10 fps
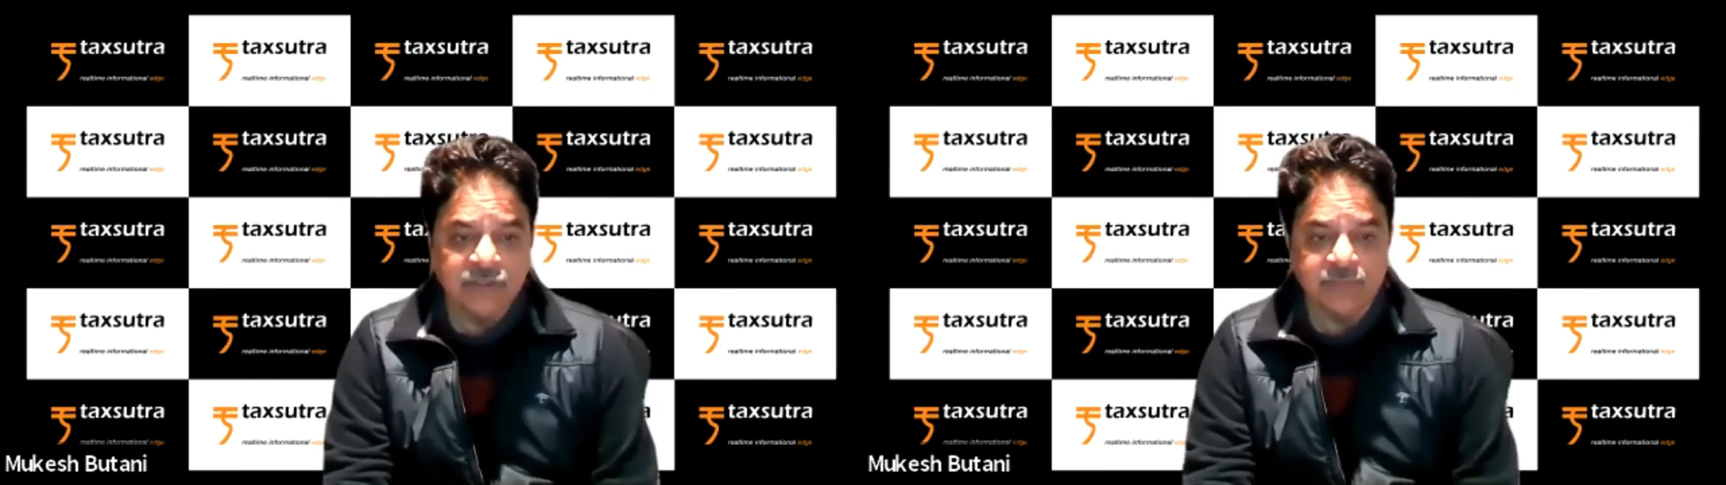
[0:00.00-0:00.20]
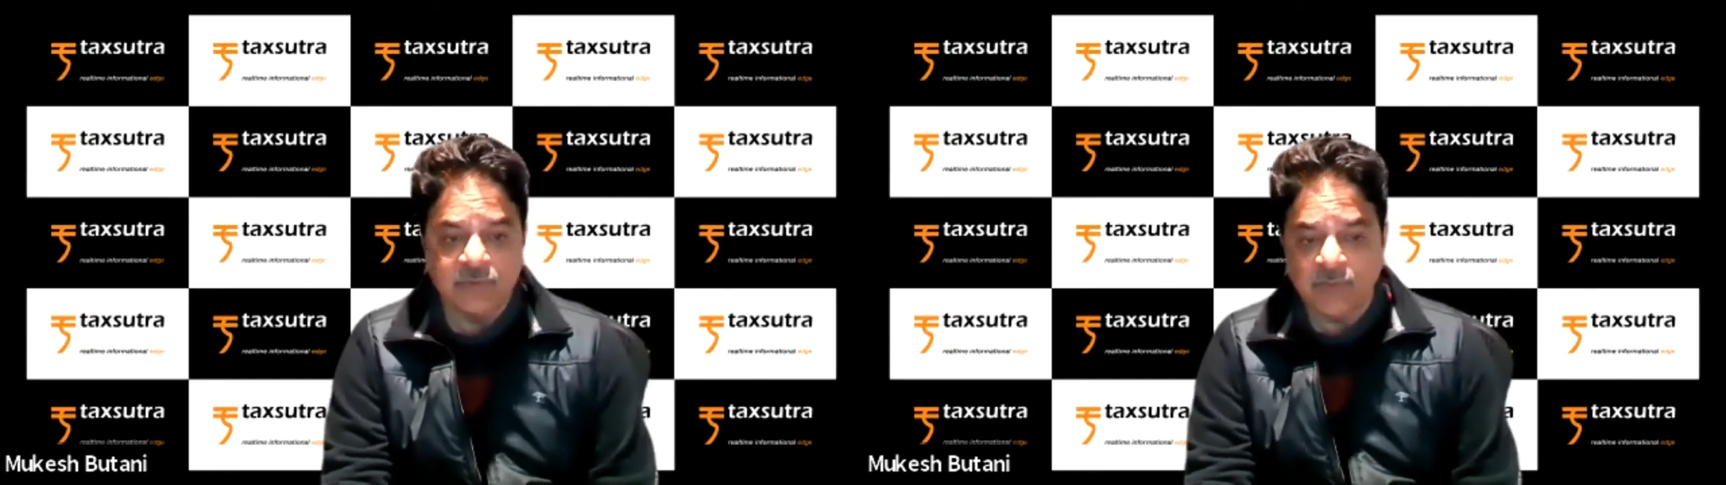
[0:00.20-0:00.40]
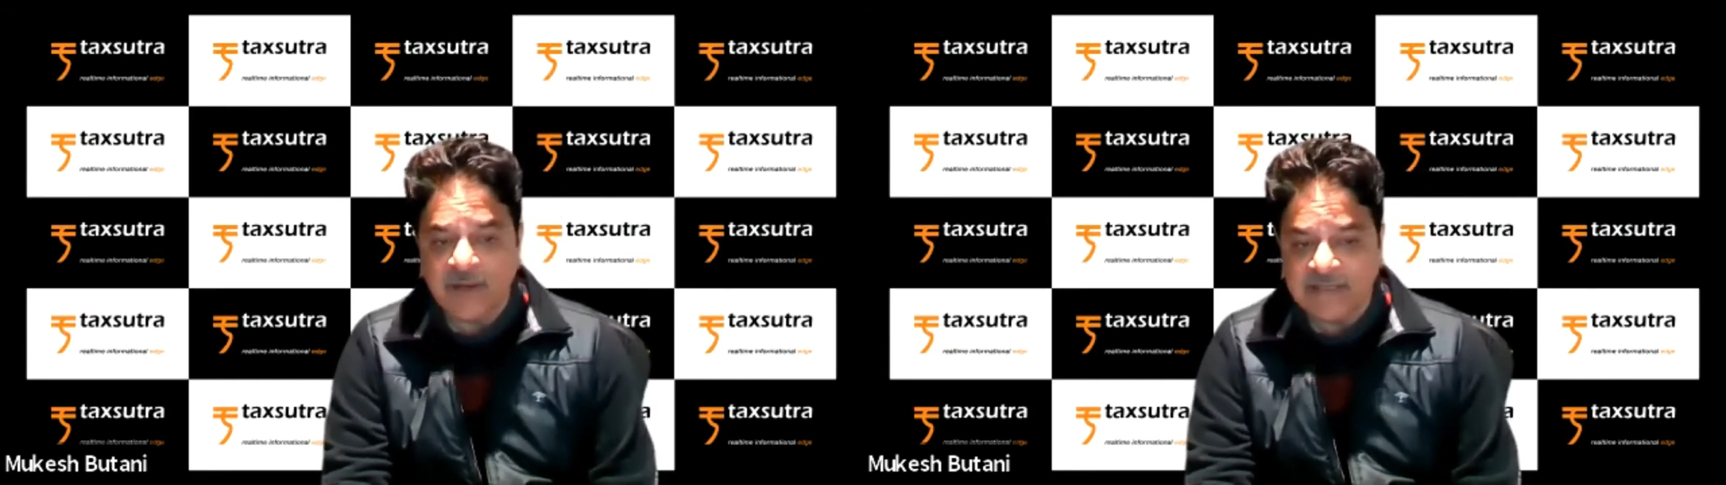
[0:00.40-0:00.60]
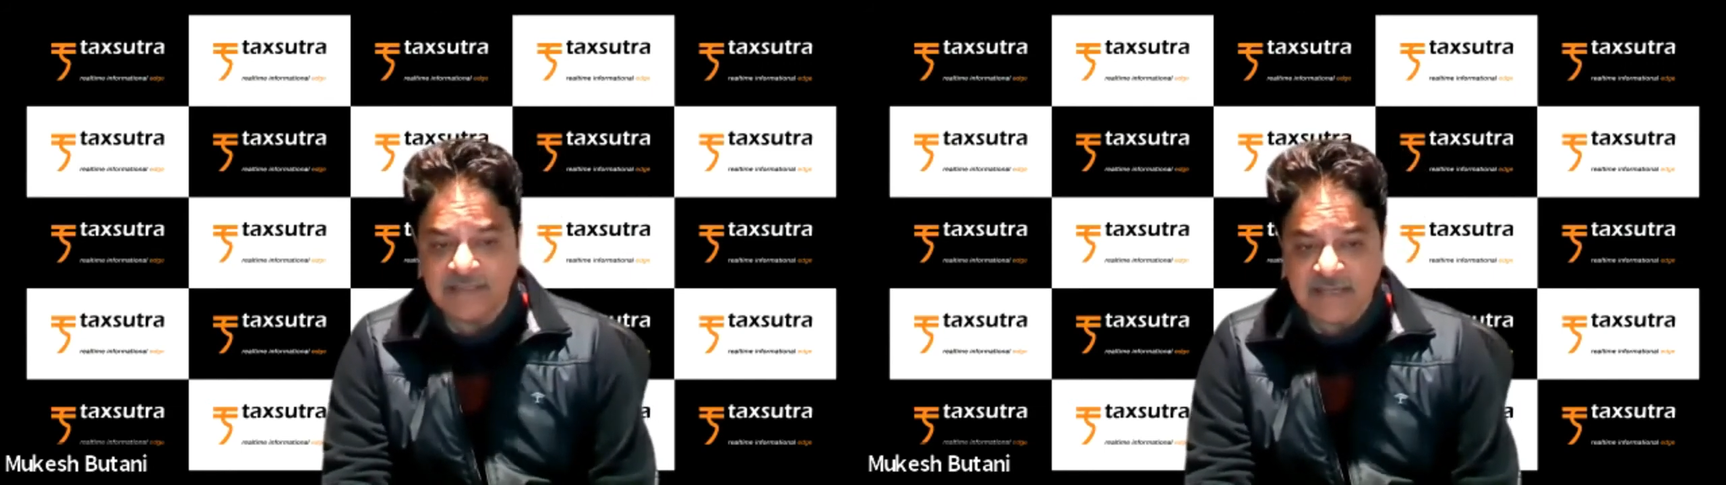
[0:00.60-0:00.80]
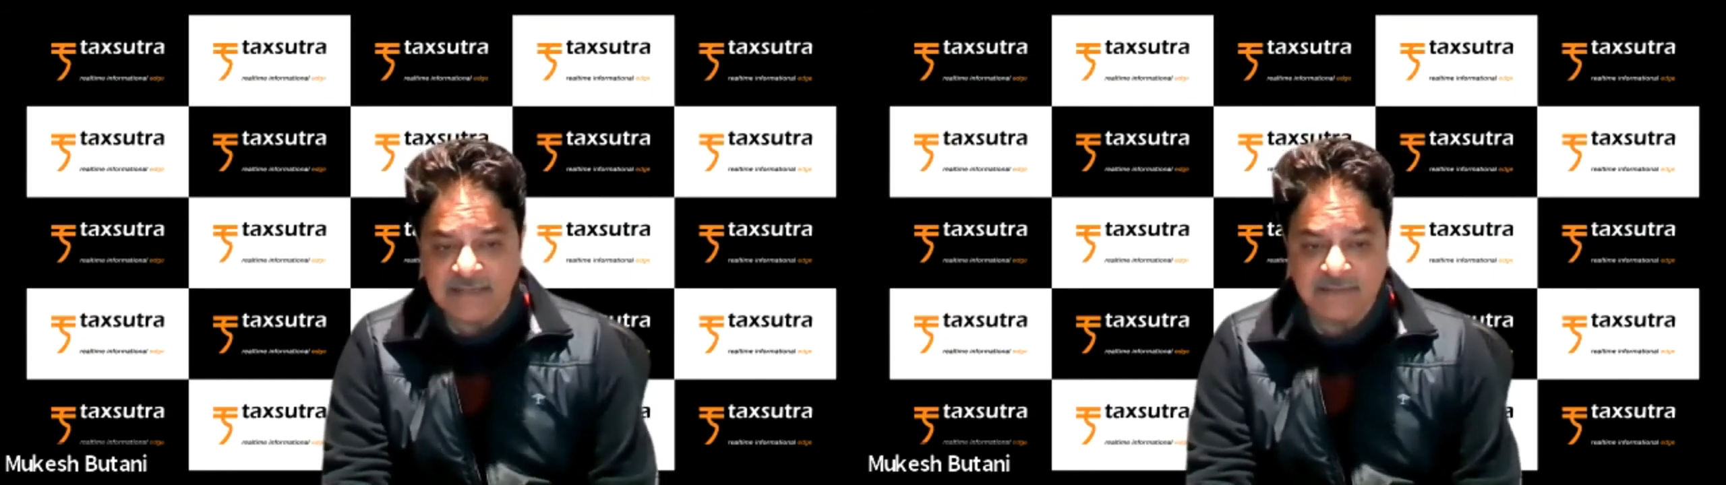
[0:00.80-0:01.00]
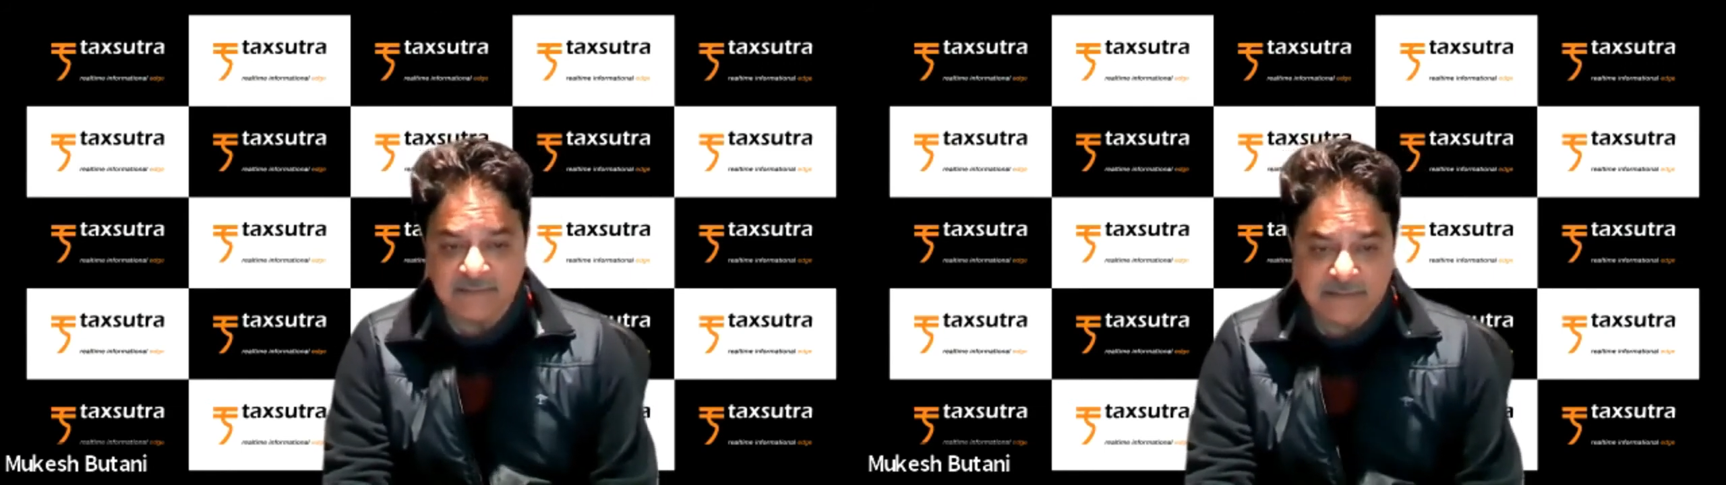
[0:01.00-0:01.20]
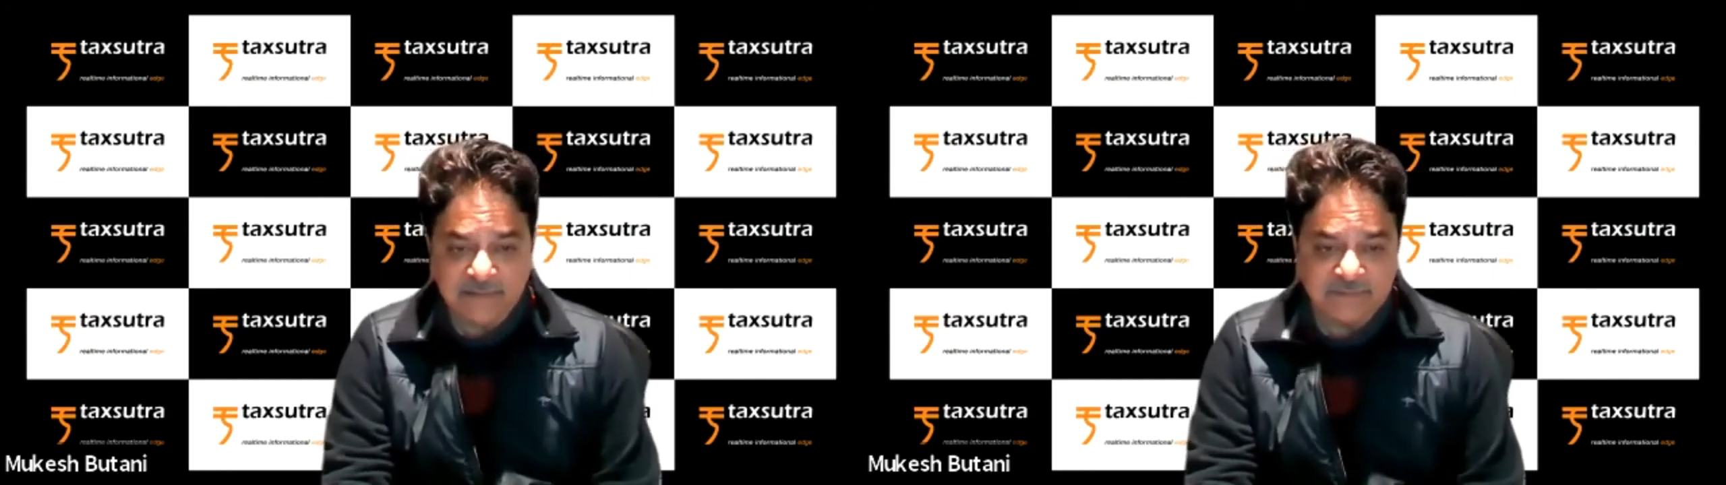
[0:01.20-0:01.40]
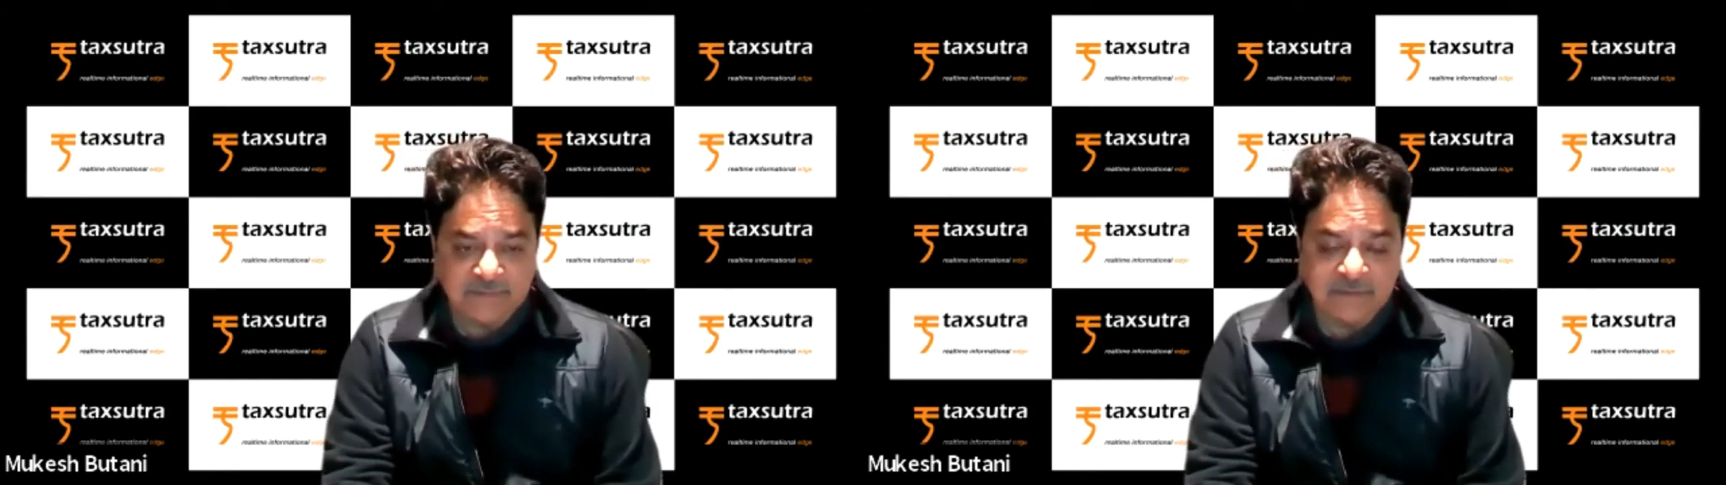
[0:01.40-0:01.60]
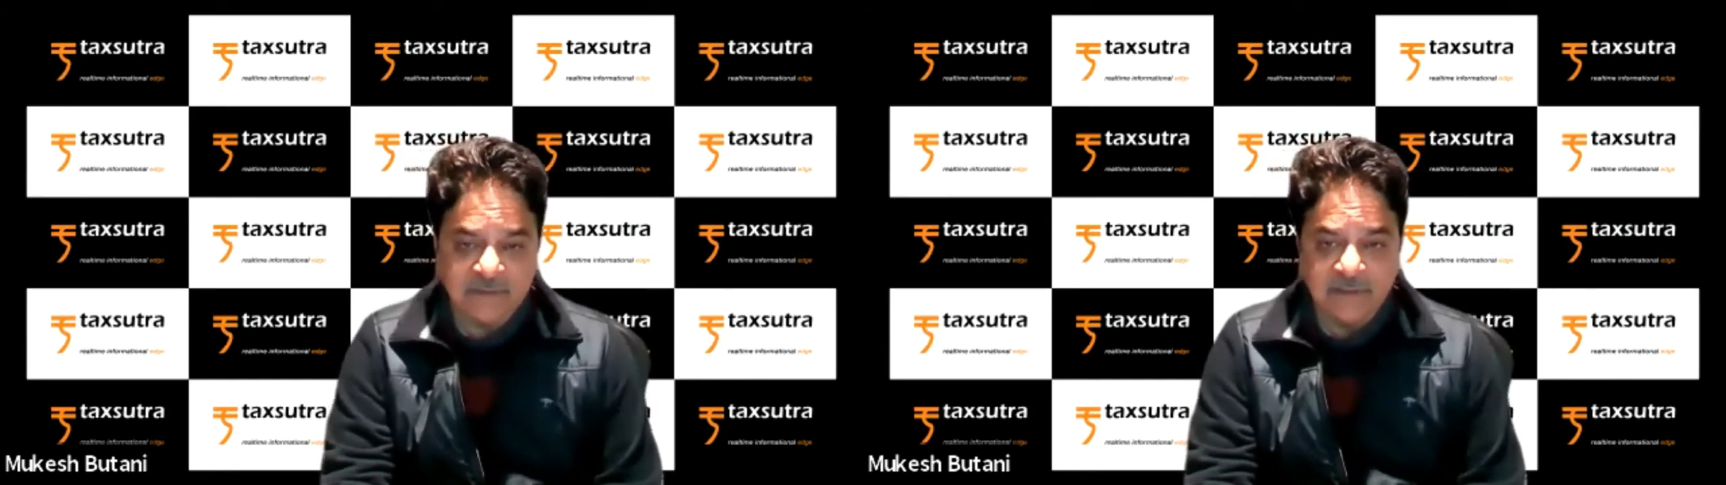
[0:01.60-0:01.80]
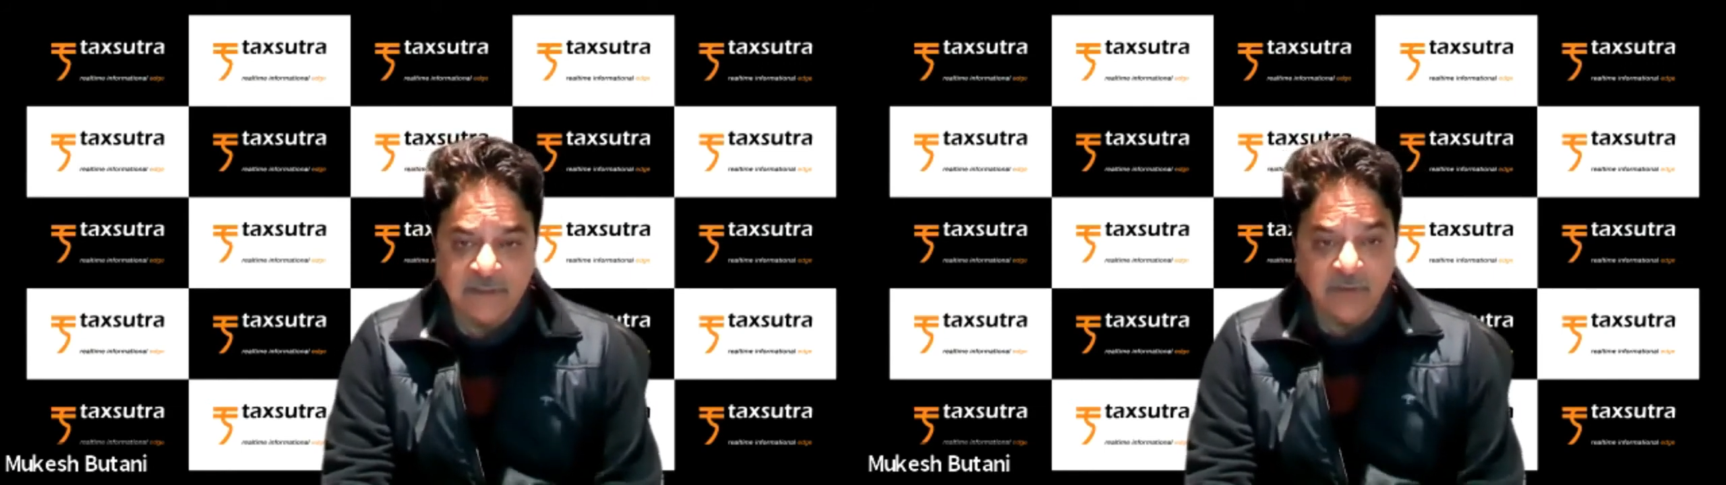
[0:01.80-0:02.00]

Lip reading: to provide tax reliefs.